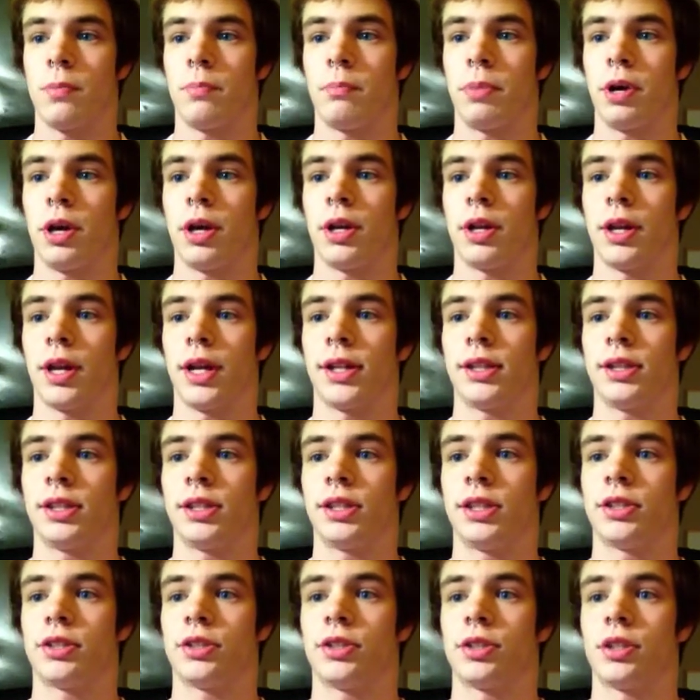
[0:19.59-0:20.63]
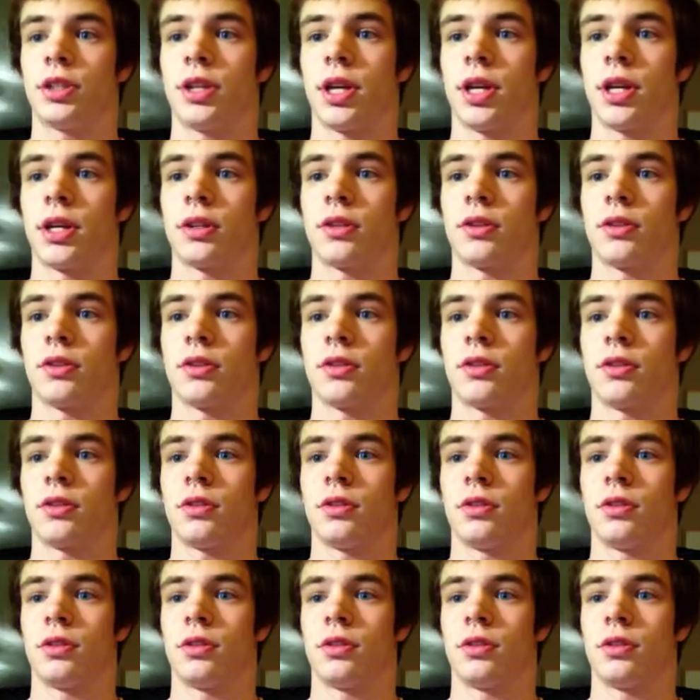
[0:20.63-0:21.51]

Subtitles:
but at least it's